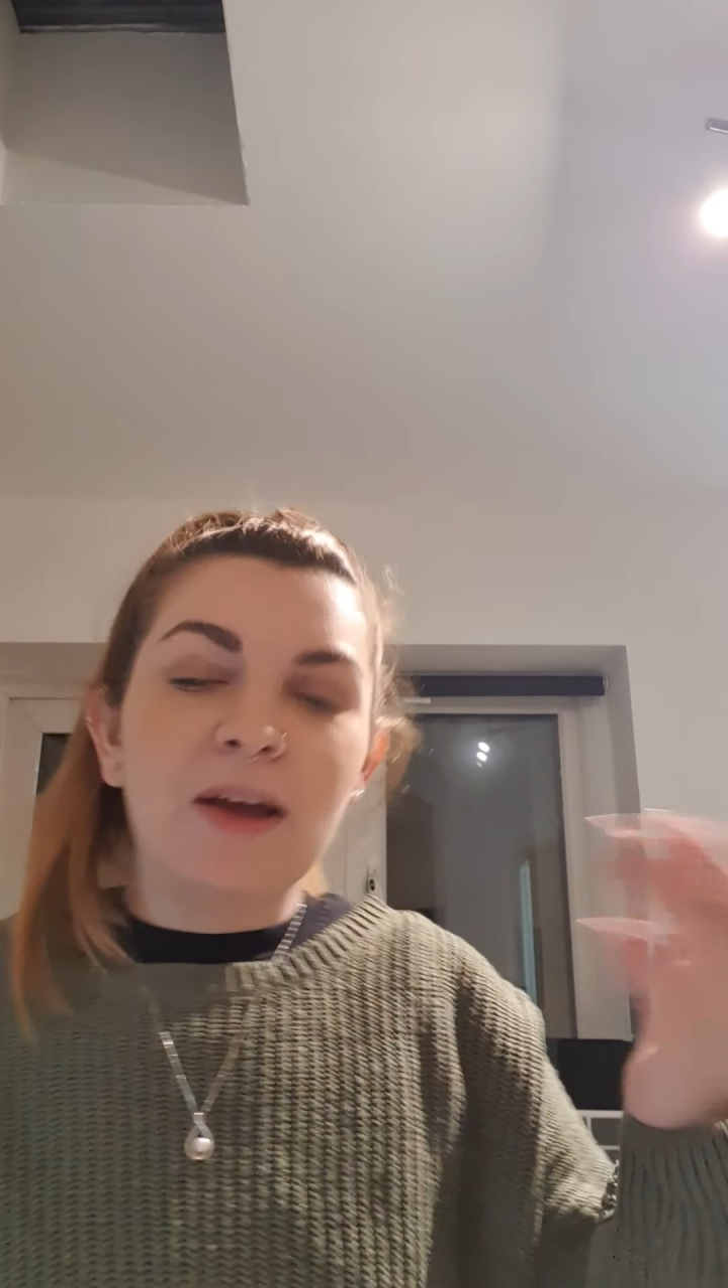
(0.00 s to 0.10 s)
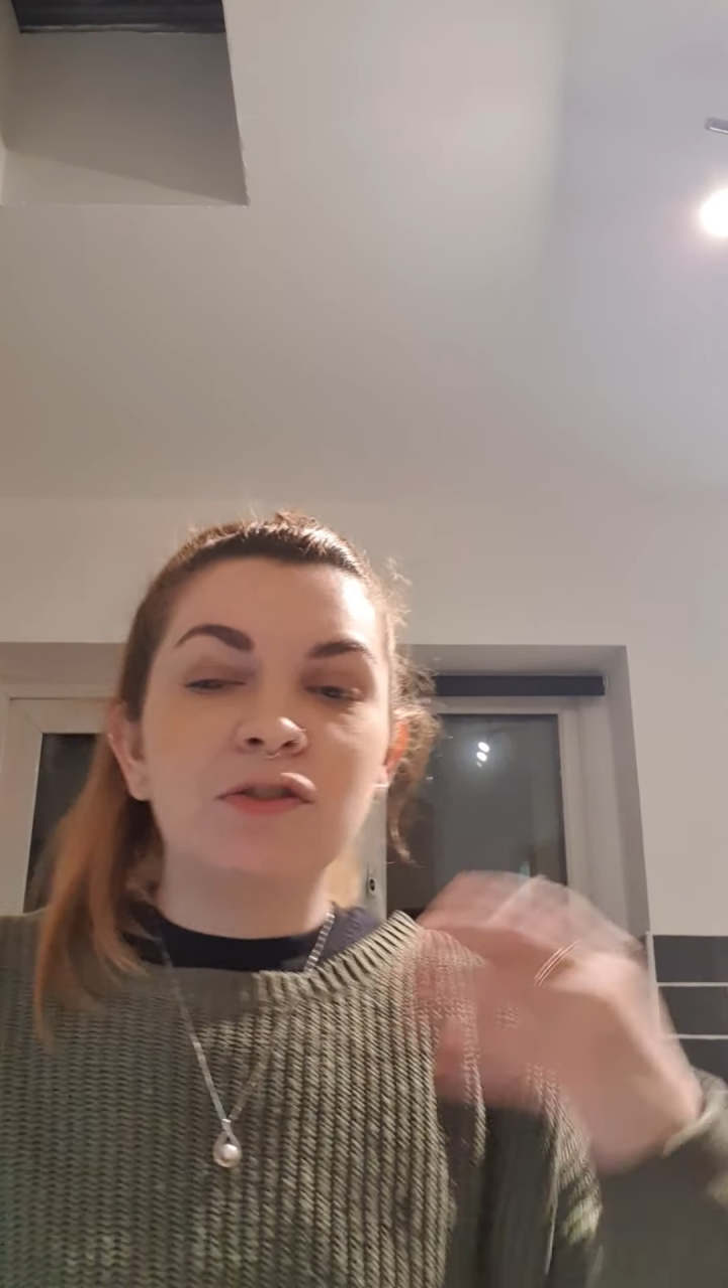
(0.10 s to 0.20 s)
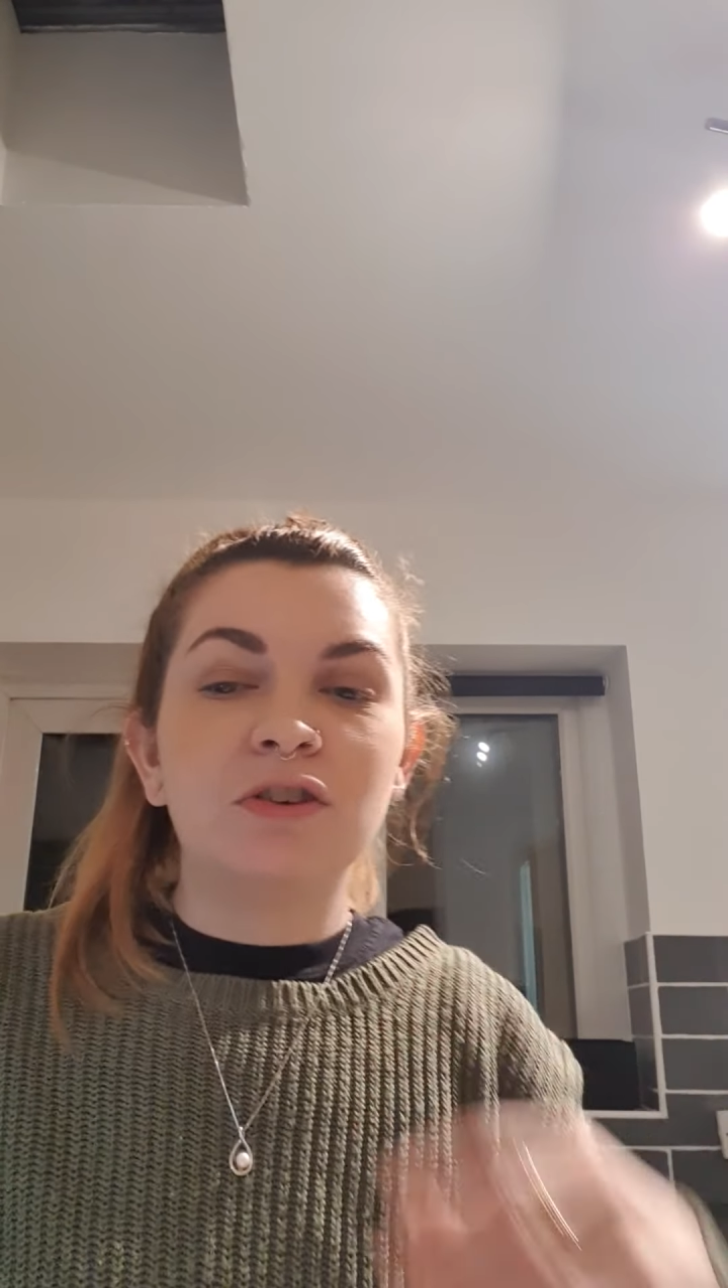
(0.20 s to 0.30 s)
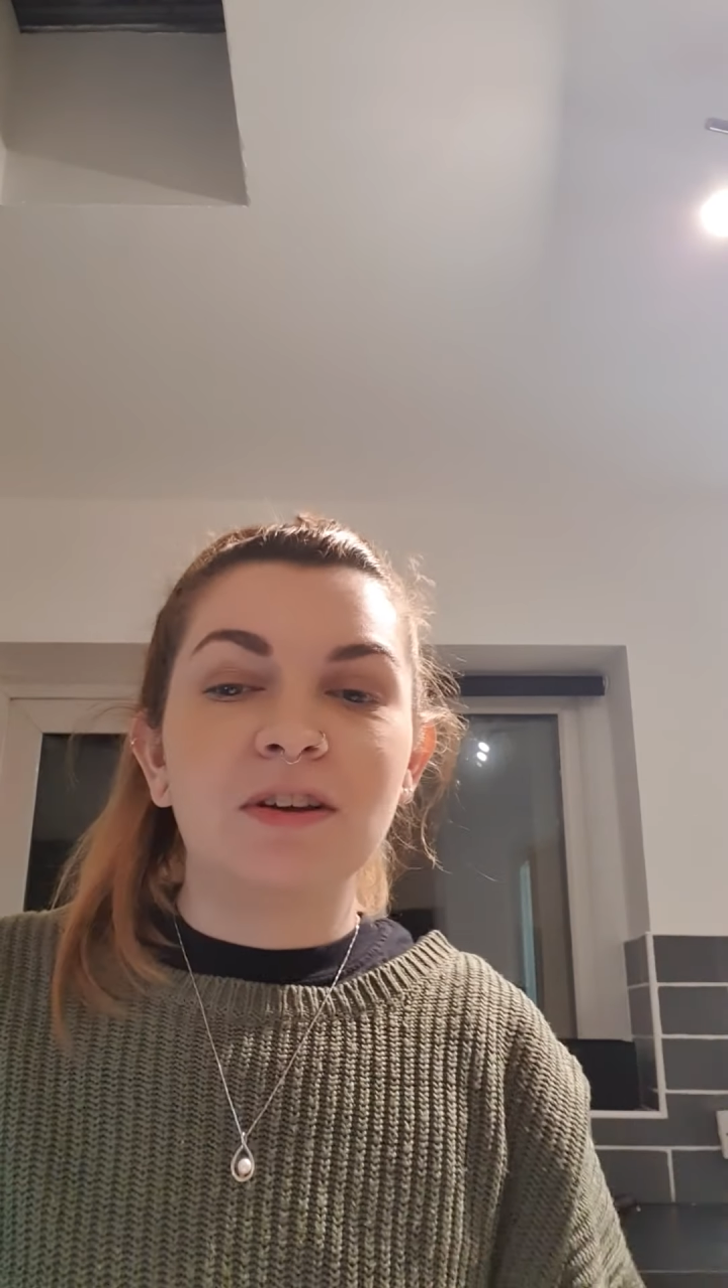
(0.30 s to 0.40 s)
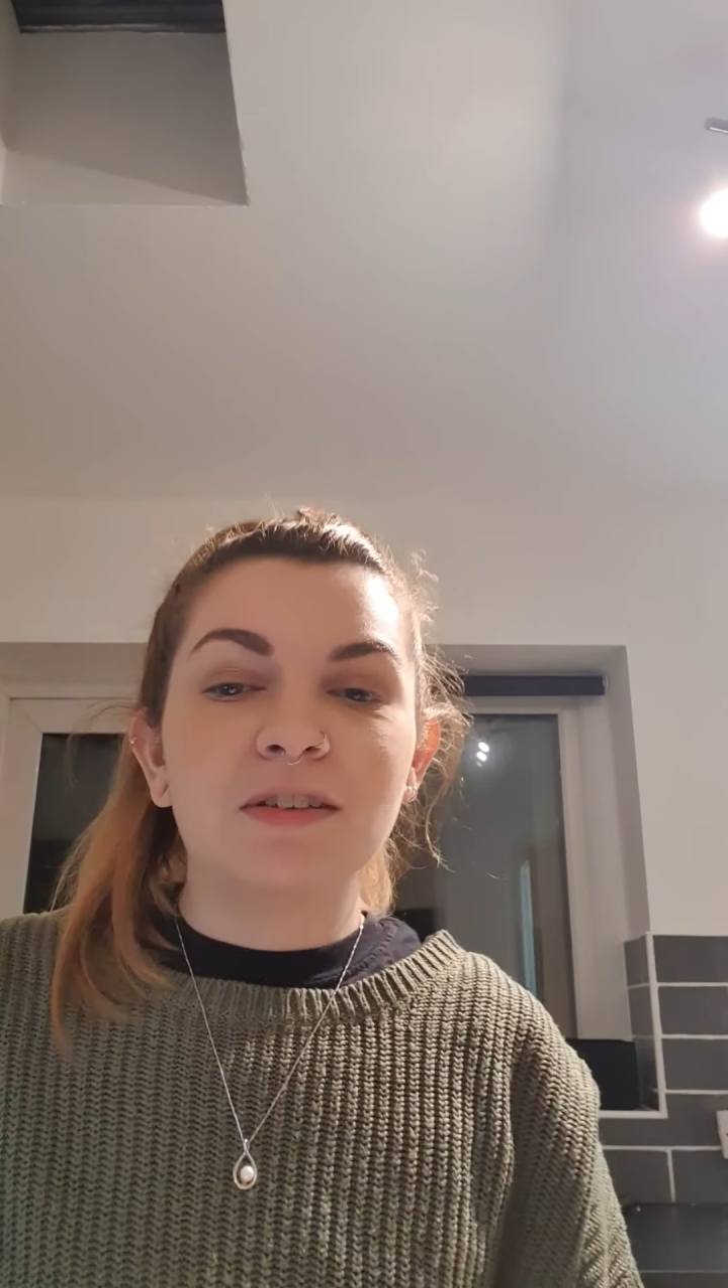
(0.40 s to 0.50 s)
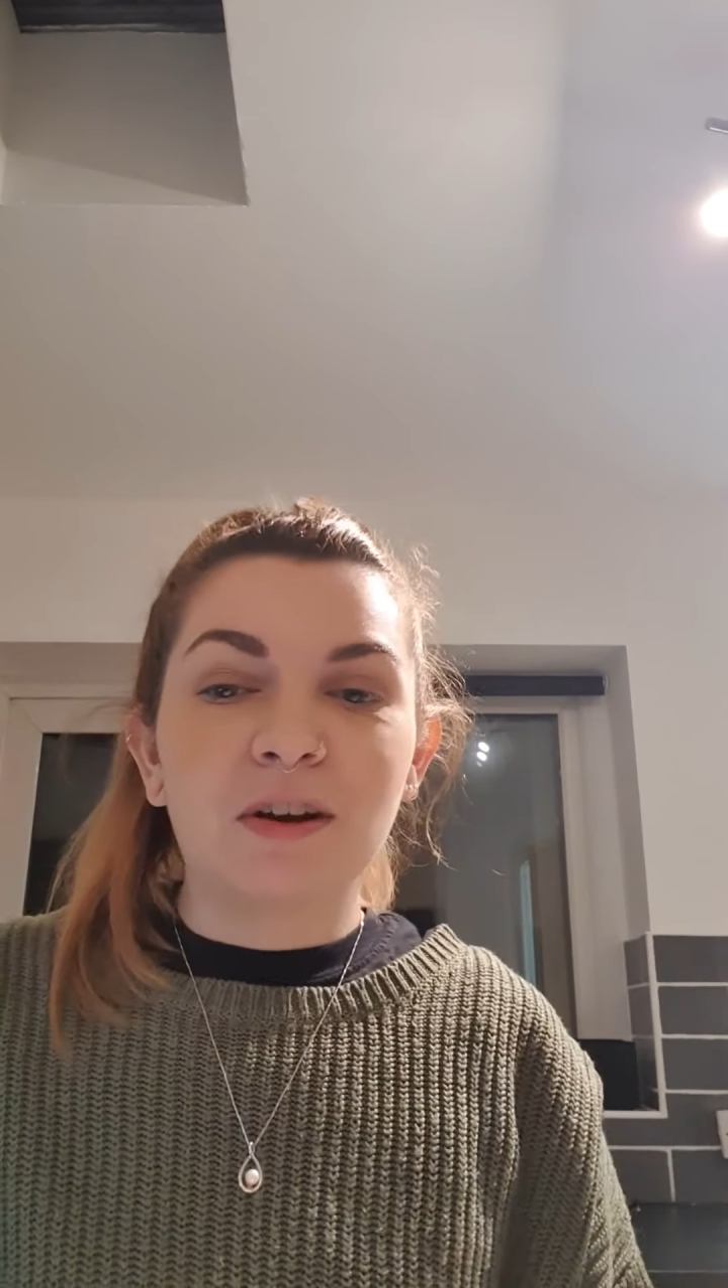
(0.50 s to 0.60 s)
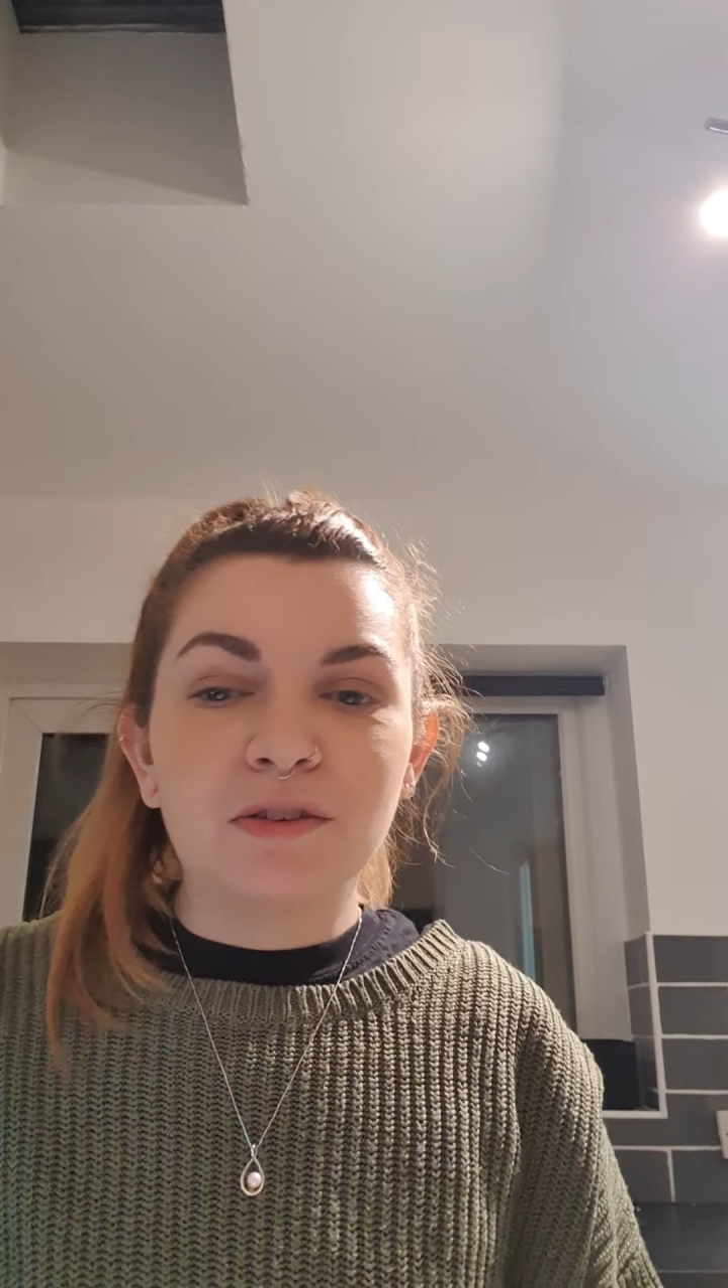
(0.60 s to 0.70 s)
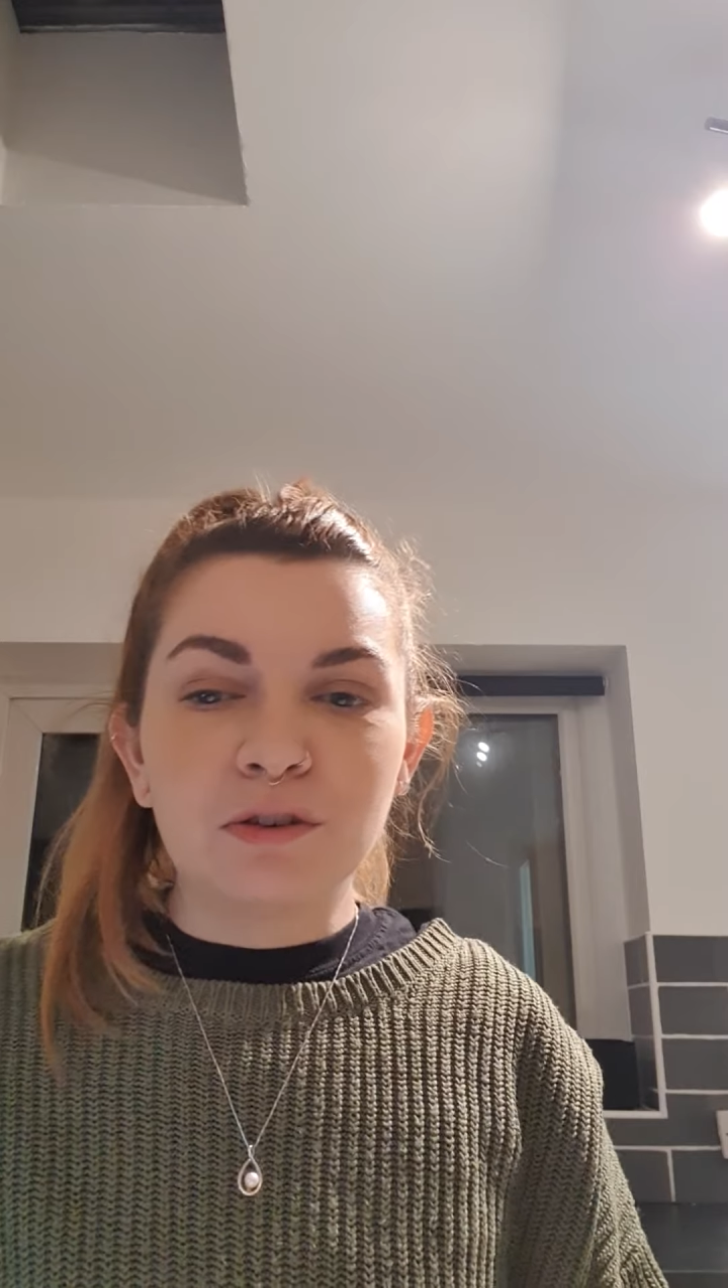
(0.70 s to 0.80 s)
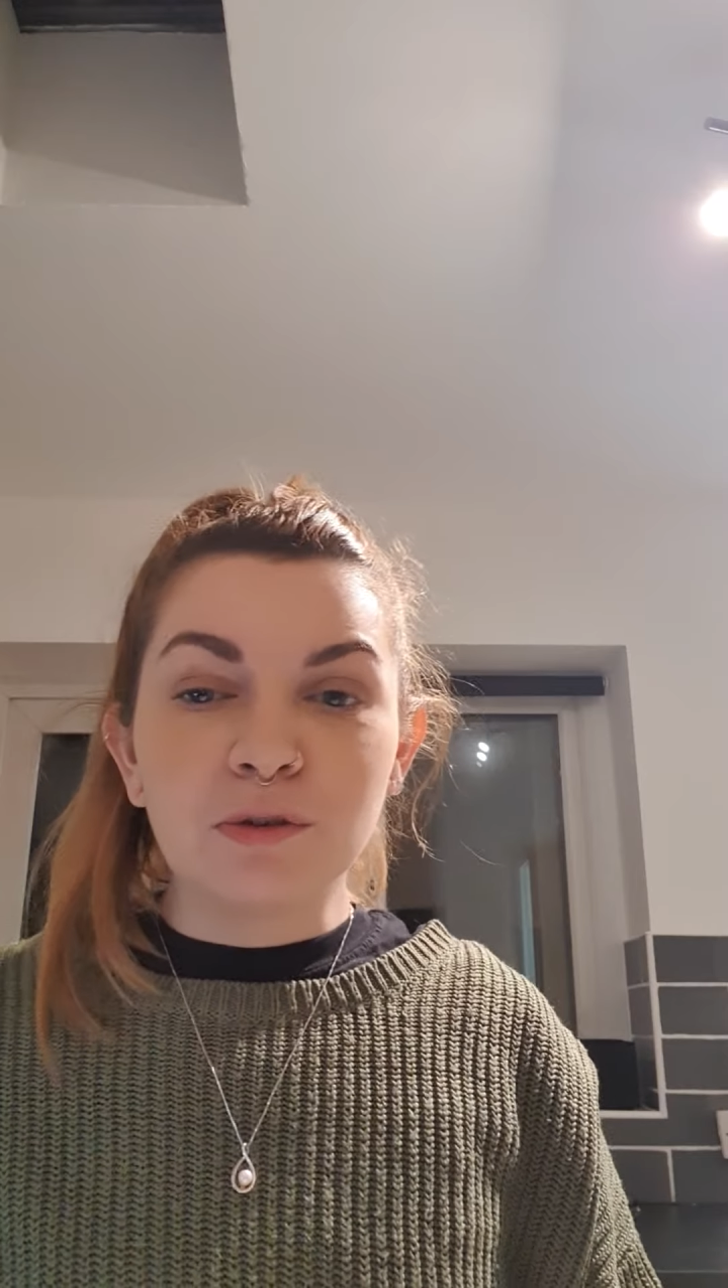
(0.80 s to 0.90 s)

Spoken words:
and she is going to